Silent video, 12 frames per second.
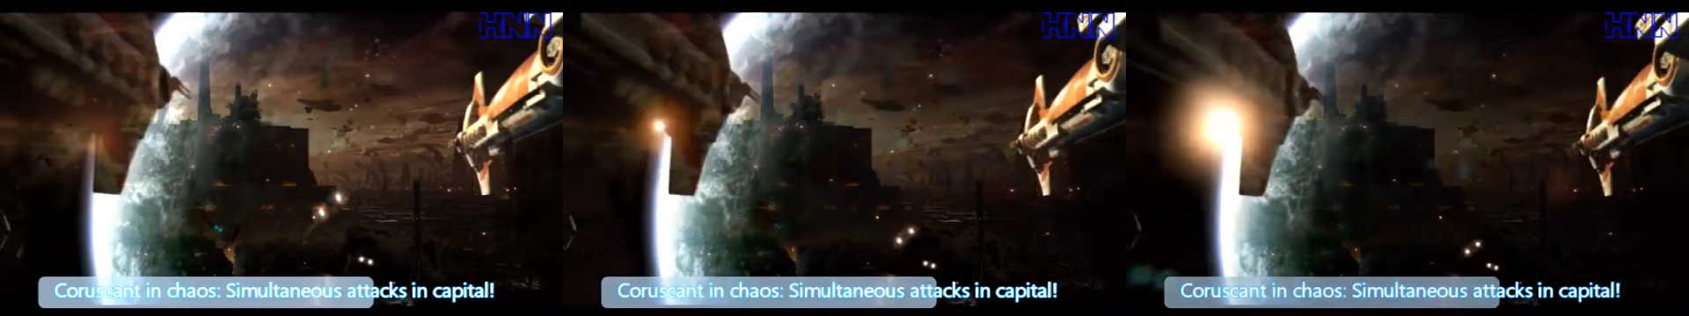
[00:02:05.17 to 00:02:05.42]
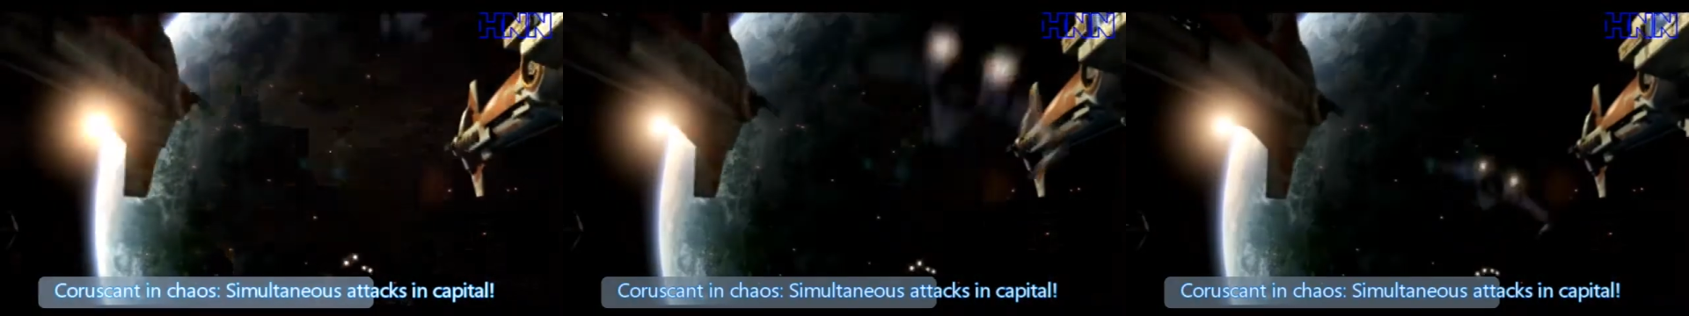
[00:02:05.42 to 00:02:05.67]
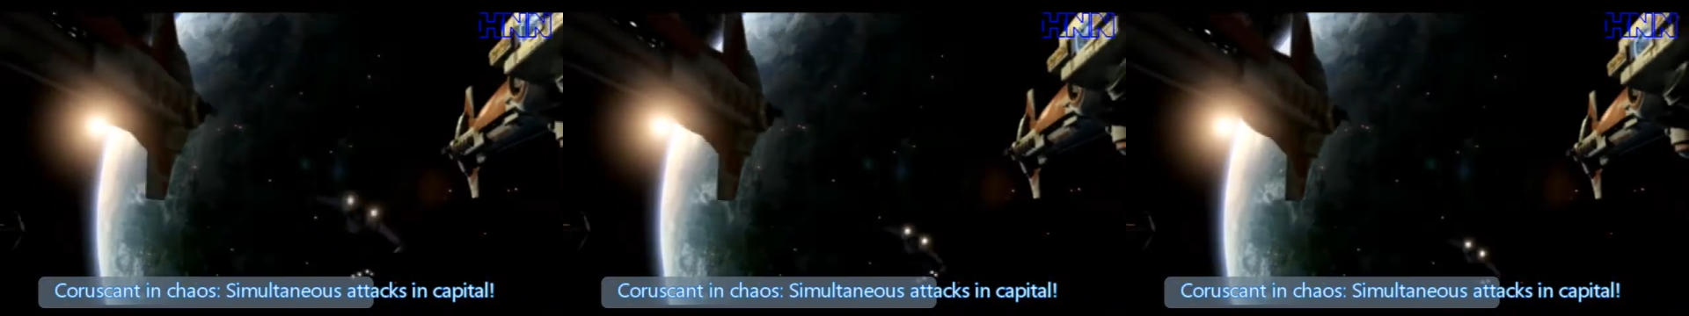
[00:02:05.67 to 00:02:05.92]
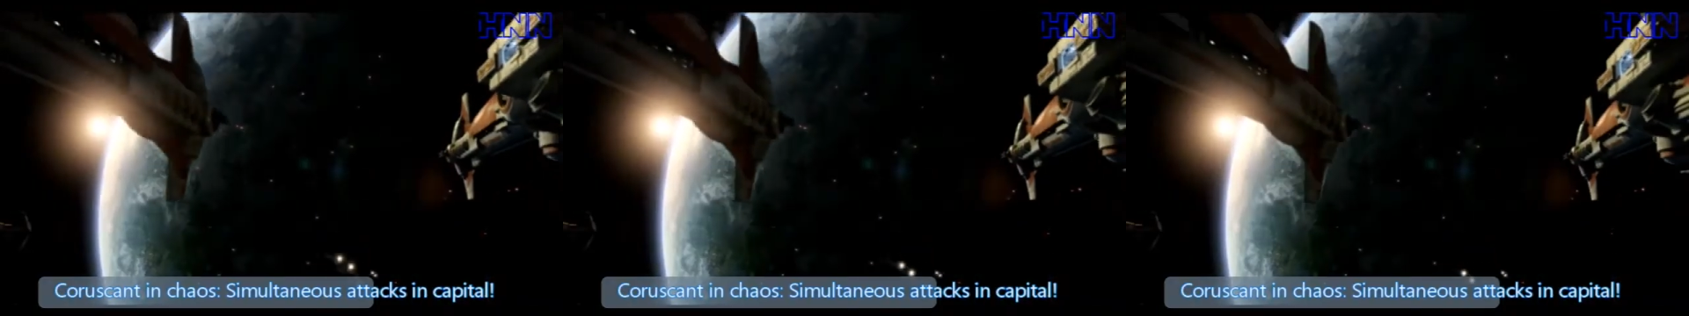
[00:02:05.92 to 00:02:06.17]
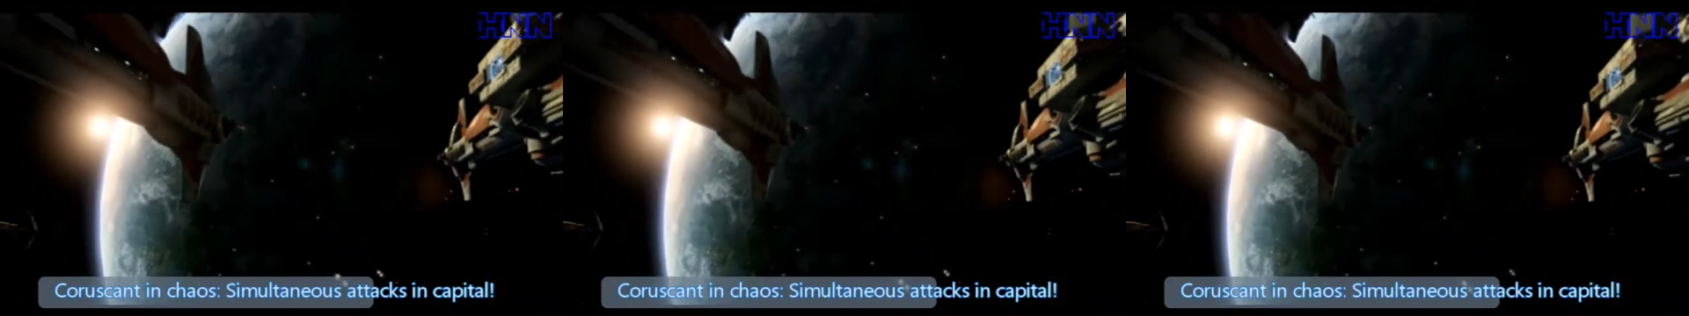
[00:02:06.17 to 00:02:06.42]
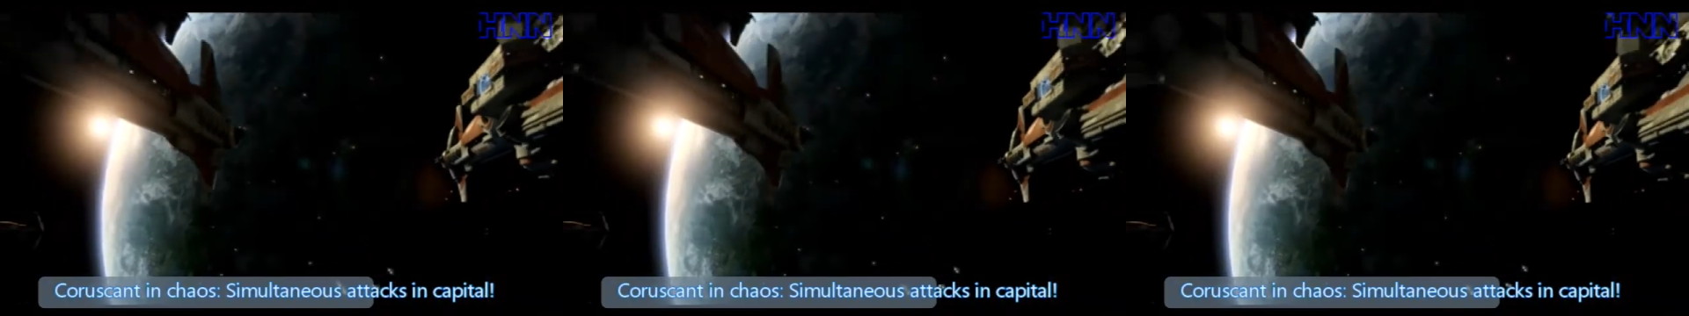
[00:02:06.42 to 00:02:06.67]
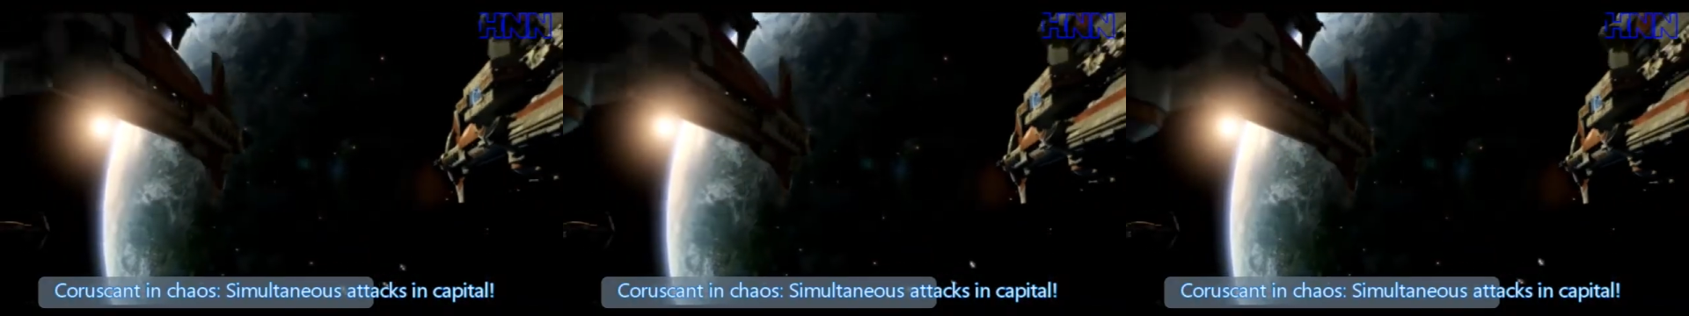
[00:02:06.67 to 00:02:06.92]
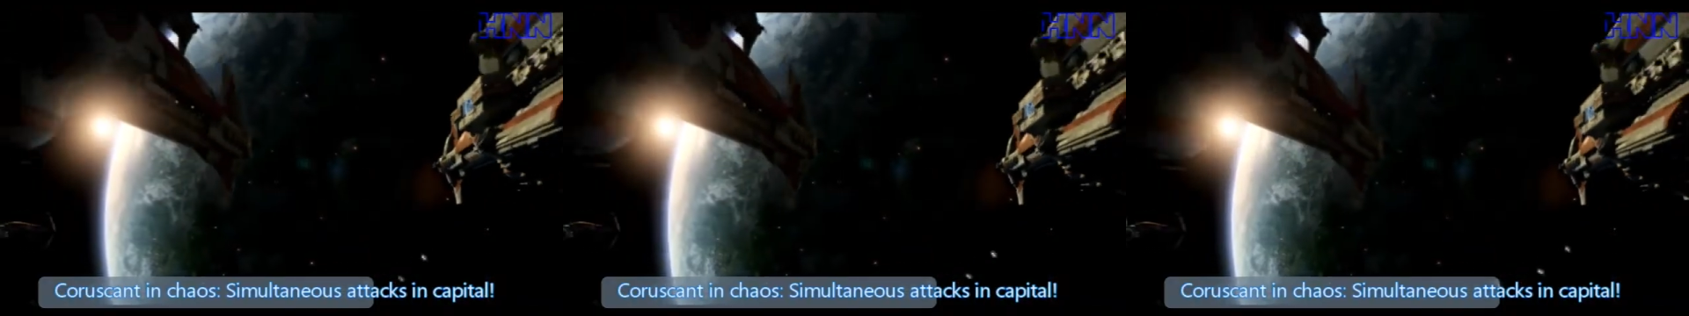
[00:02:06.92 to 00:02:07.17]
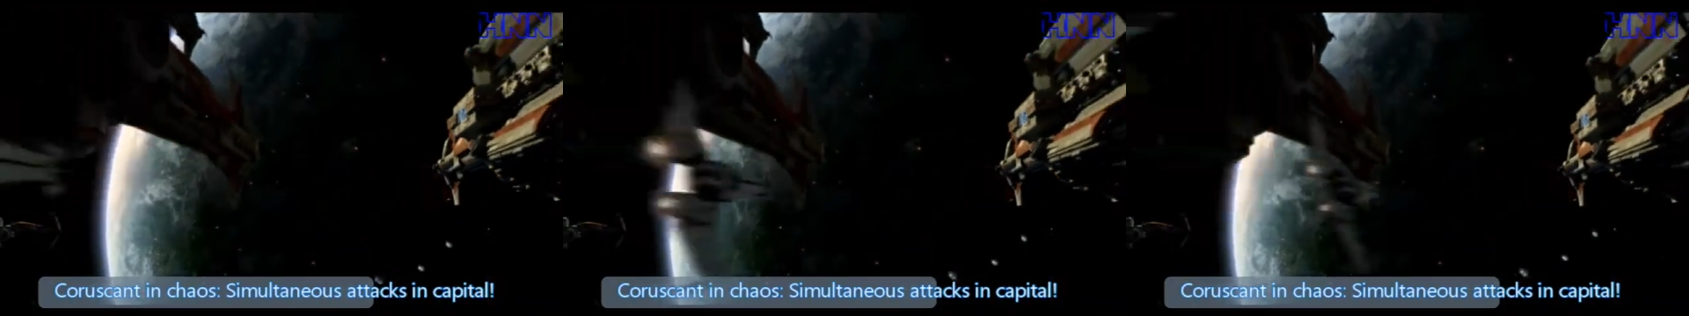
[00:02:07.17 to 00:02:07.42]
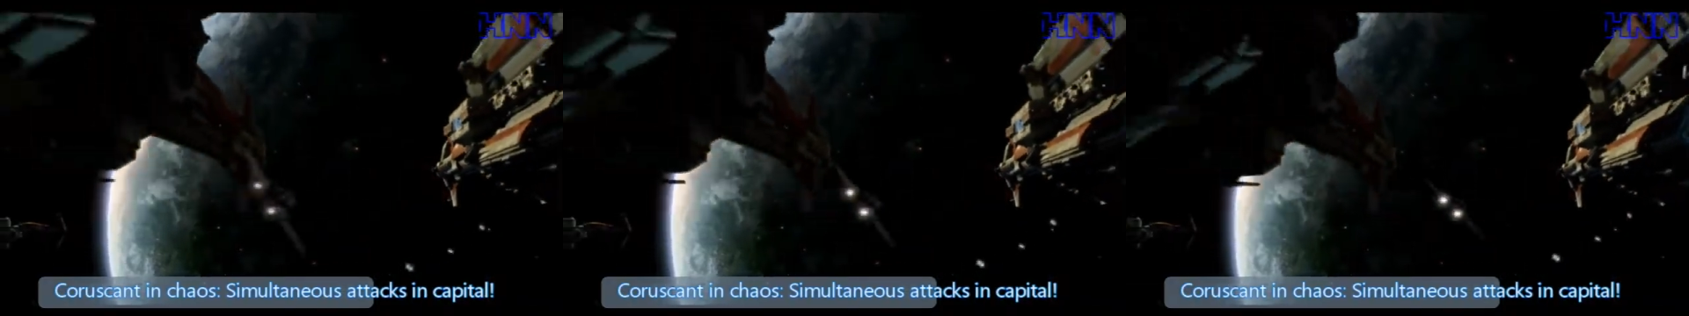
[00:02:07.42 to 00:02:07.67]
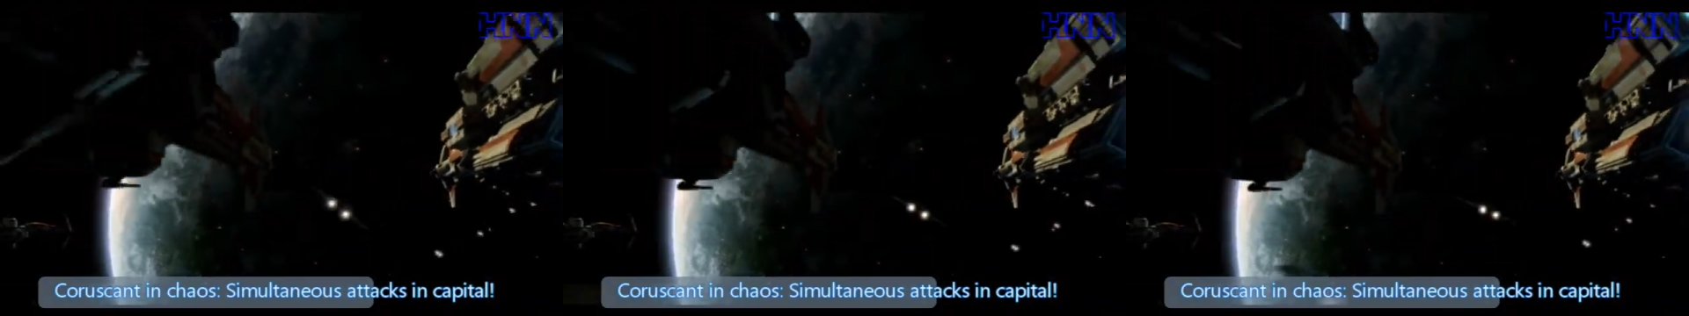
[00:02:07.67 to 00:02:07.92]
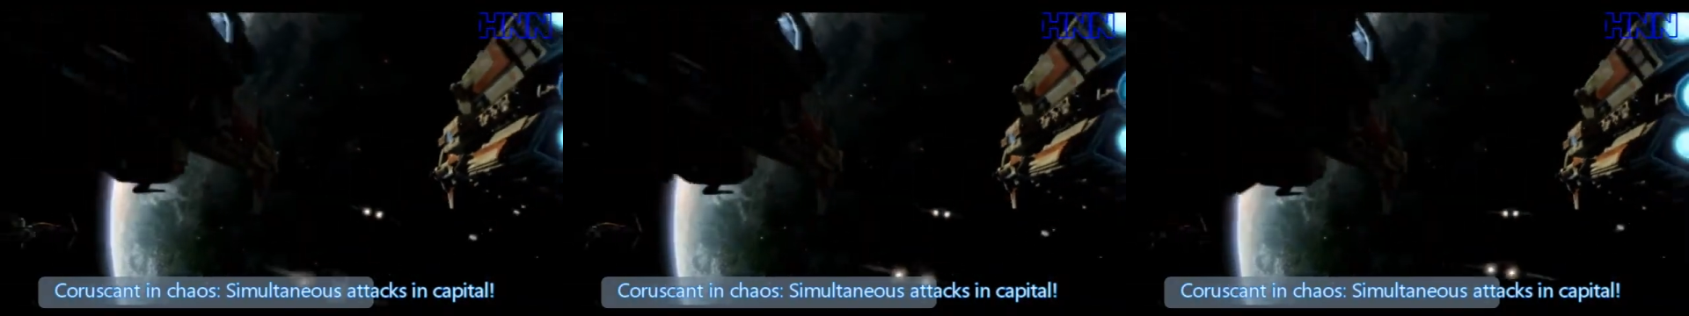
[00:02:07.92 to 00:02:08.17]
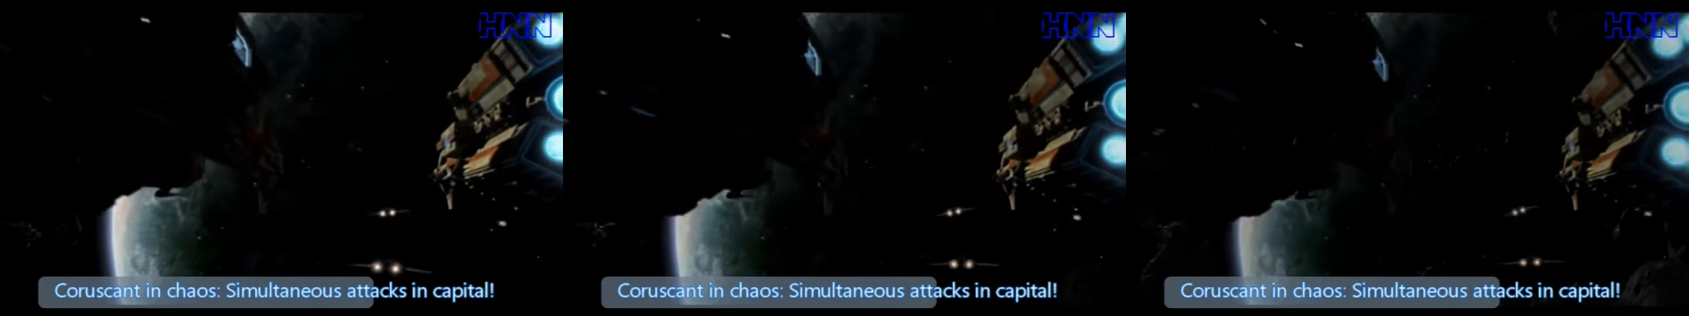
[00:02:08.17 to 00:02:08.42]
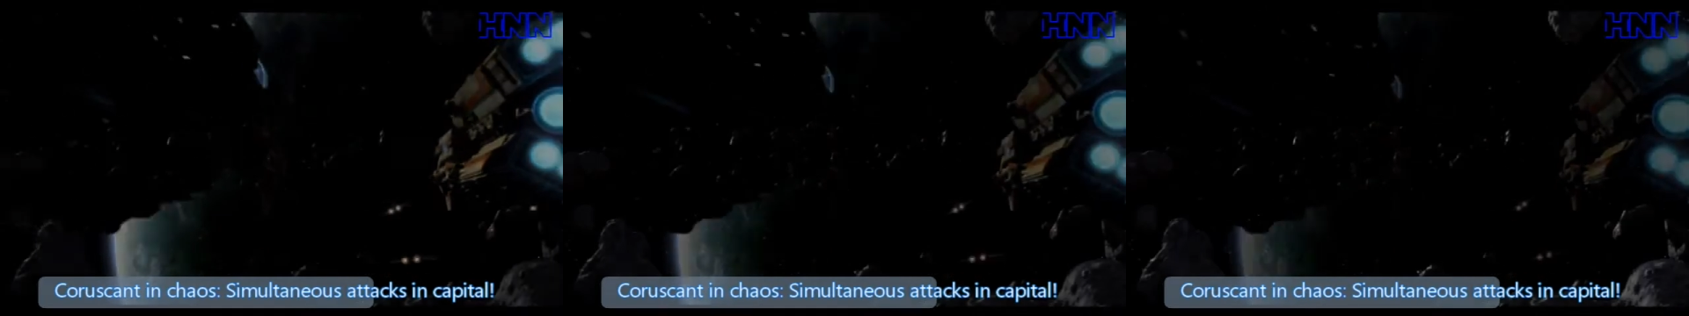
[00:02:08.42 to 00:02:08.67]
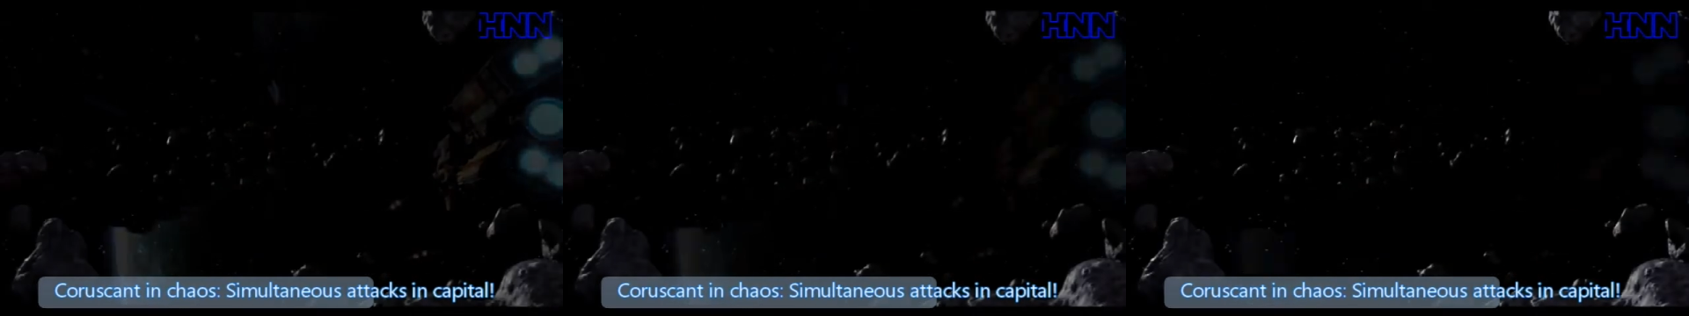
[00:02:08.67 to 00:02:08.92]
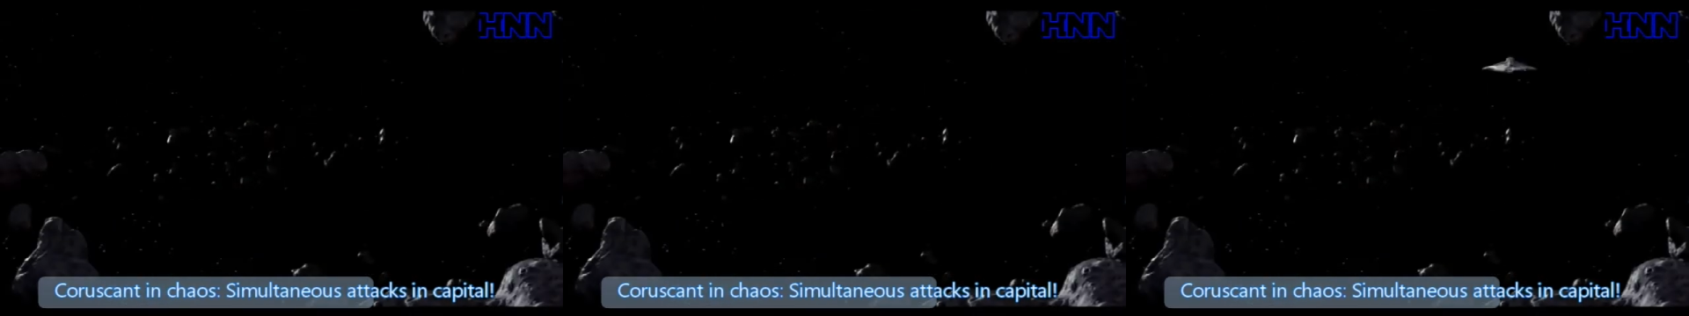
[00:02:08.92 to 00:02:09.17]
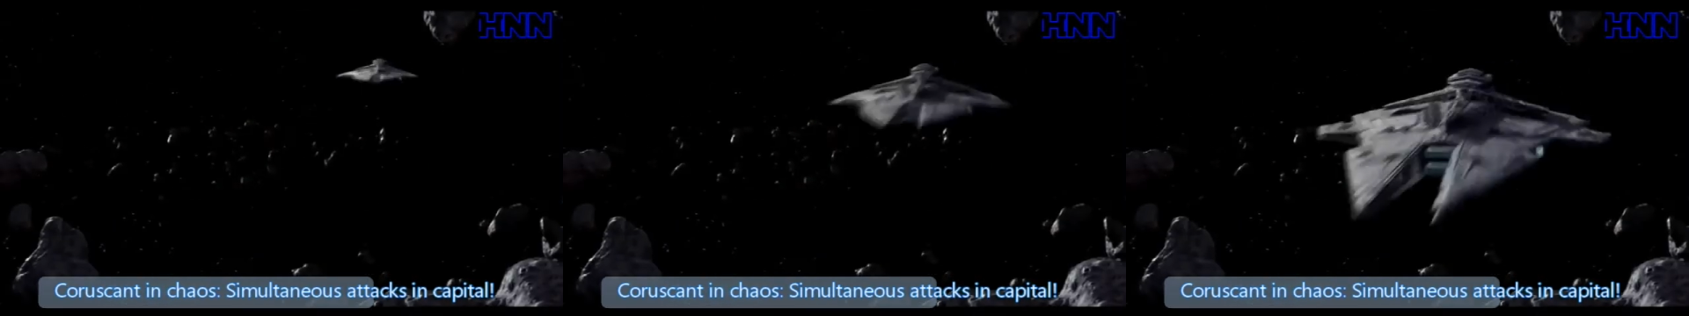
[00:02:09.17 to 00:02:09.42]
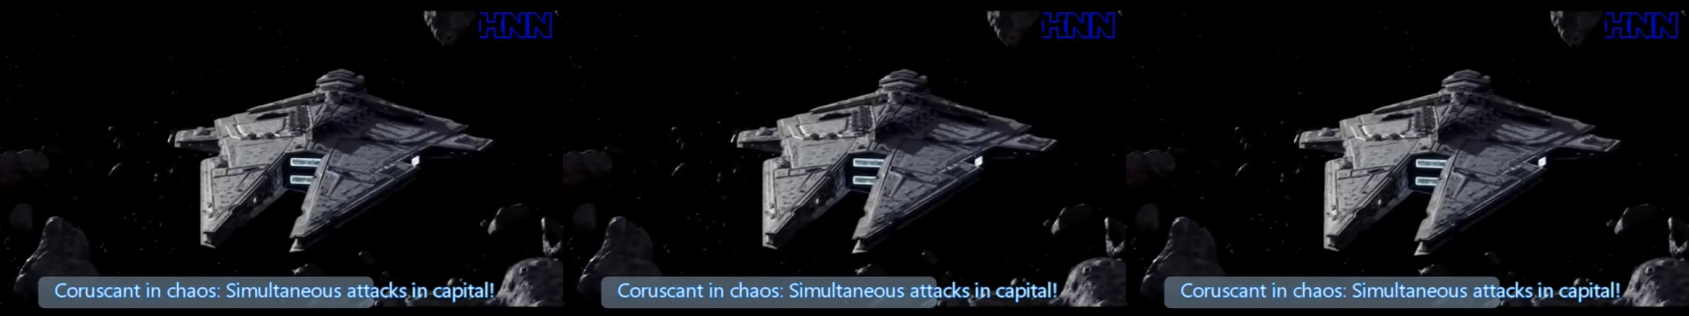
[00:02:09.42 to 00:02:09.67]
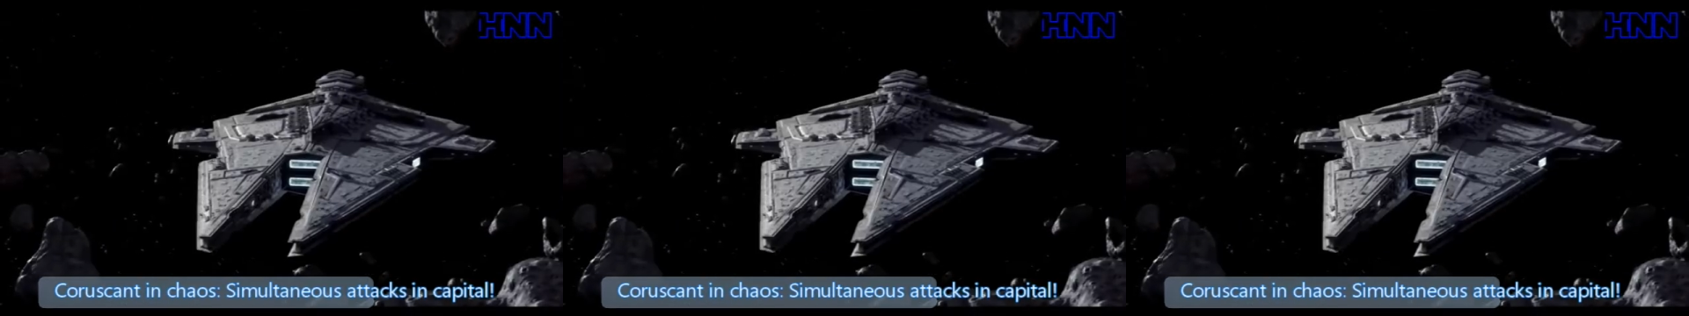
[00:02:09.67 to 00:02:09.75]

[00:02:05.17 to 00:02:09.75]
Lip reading: (no speaker visible)